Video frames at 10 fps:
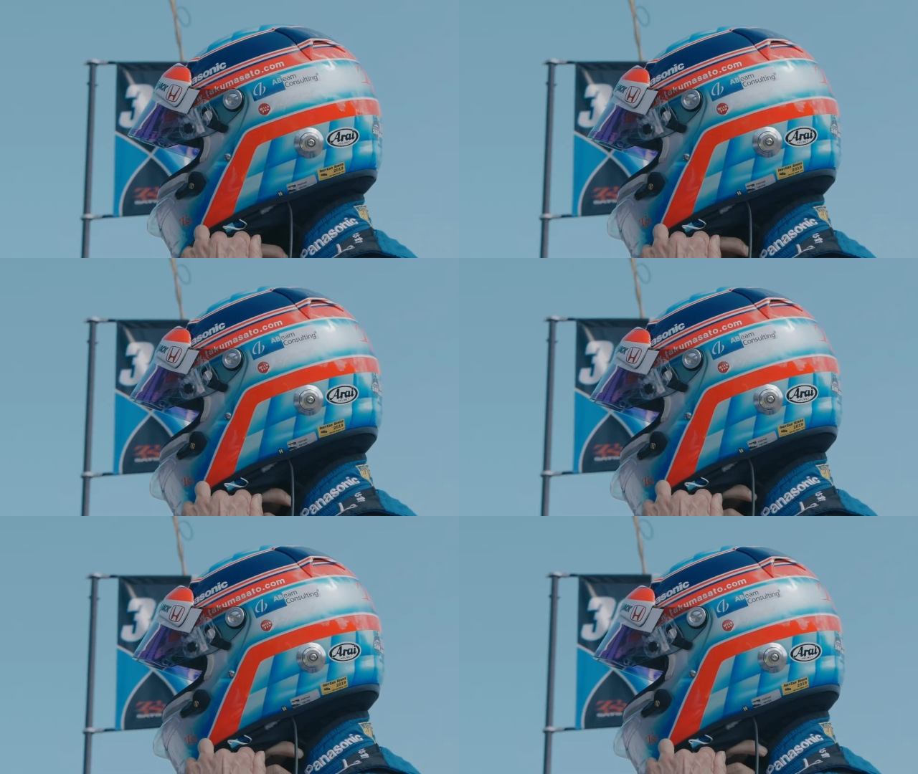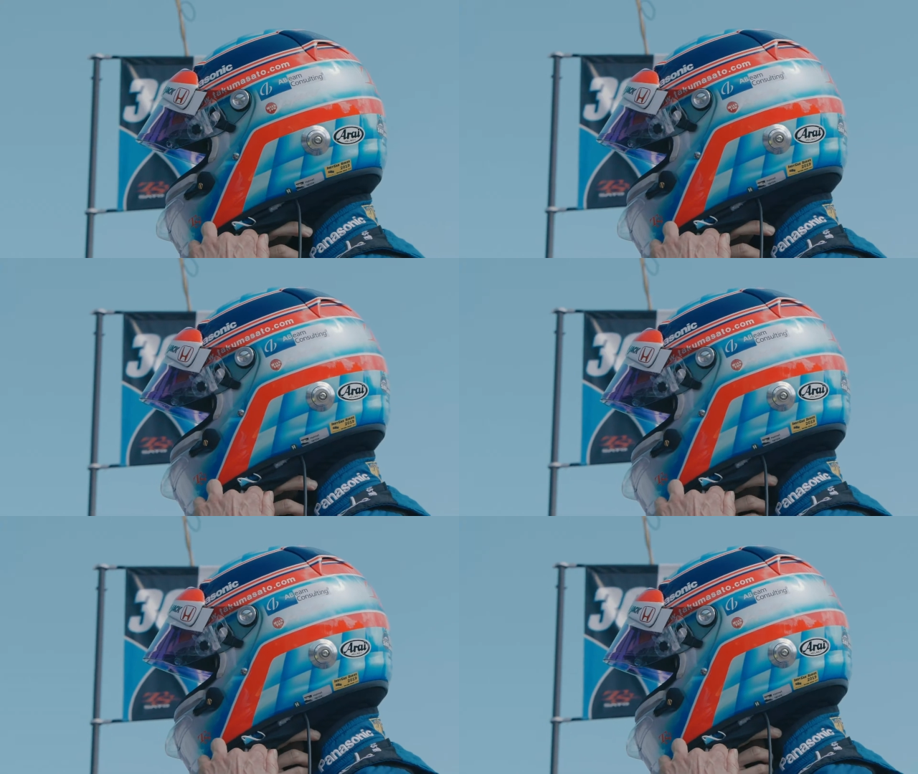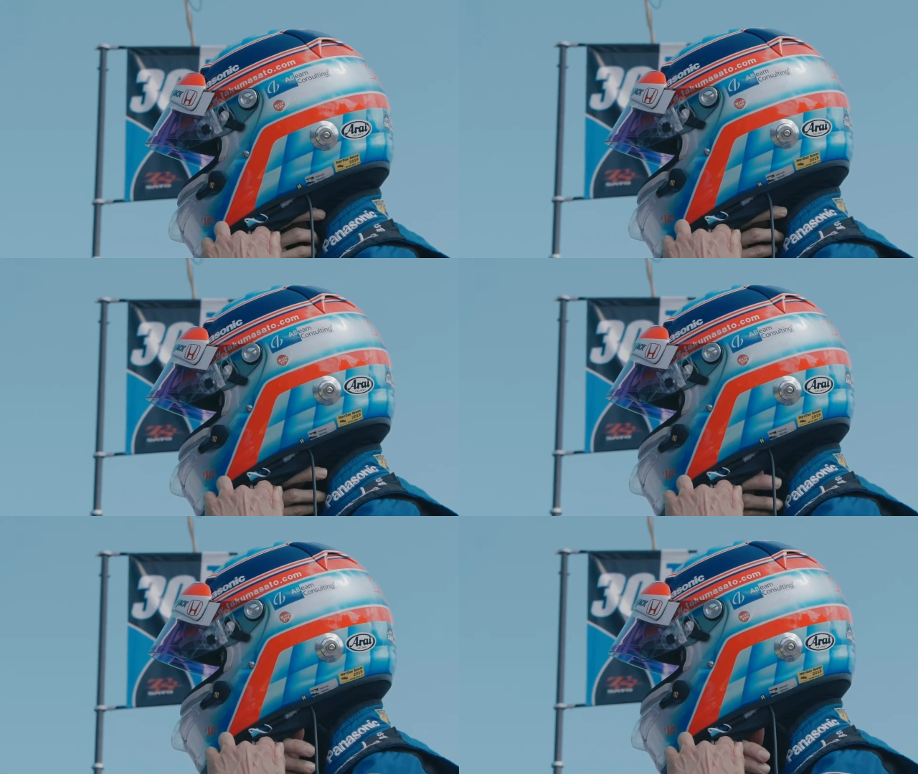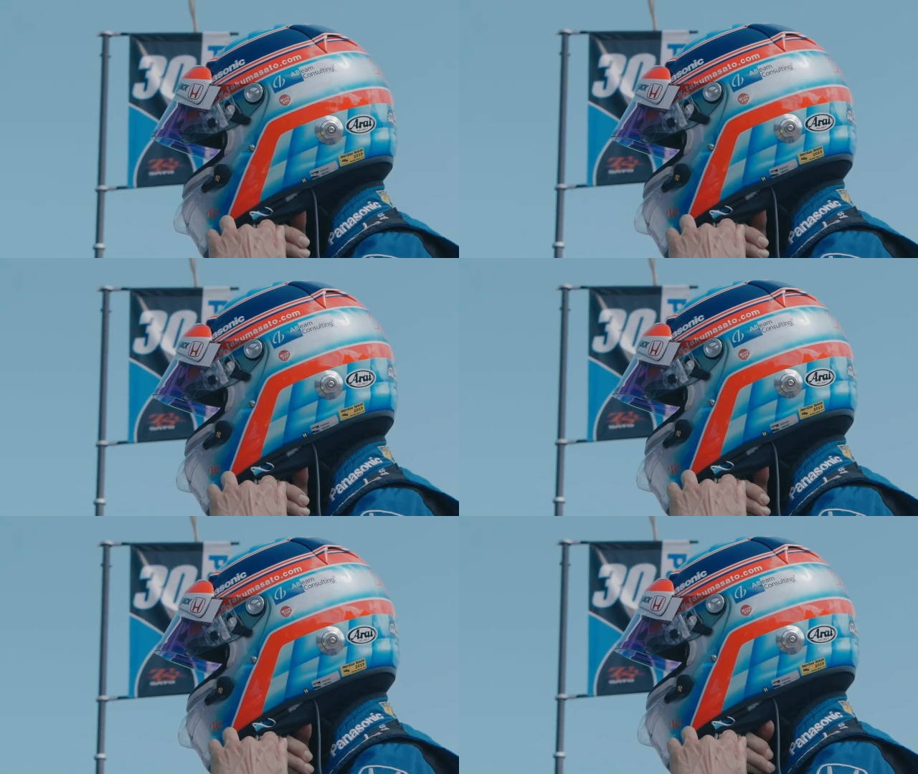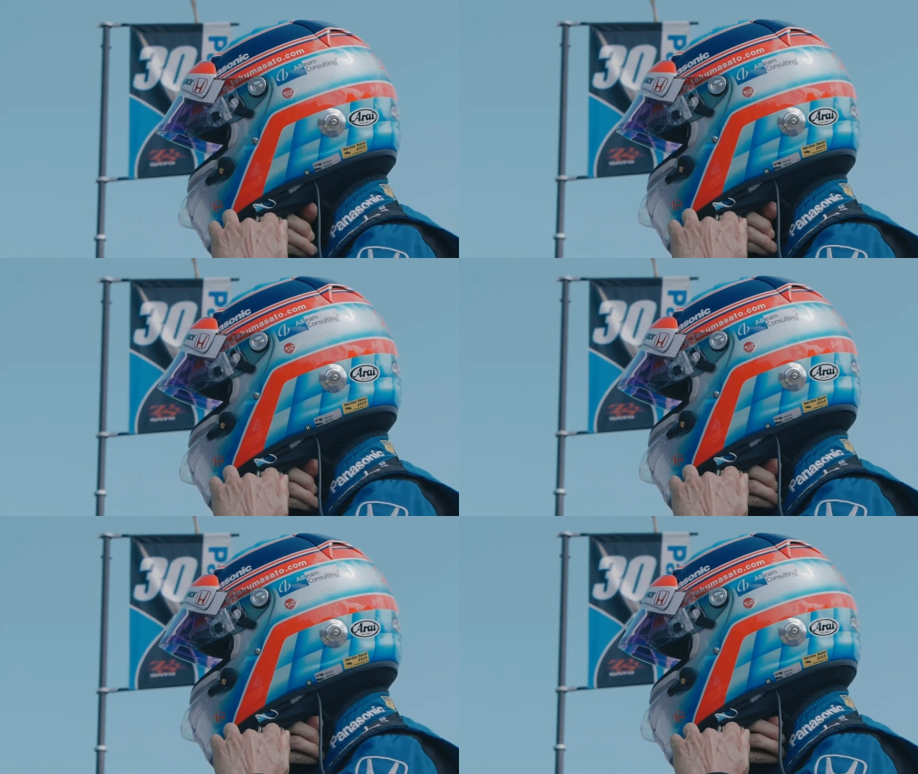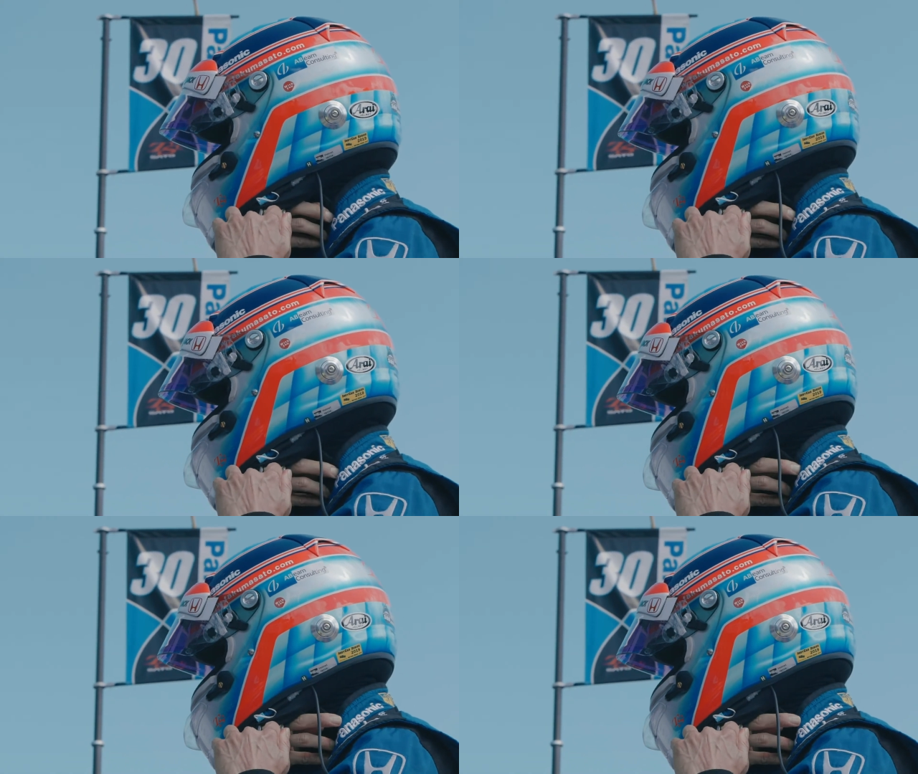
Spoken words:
Nobody's mouth can be seen.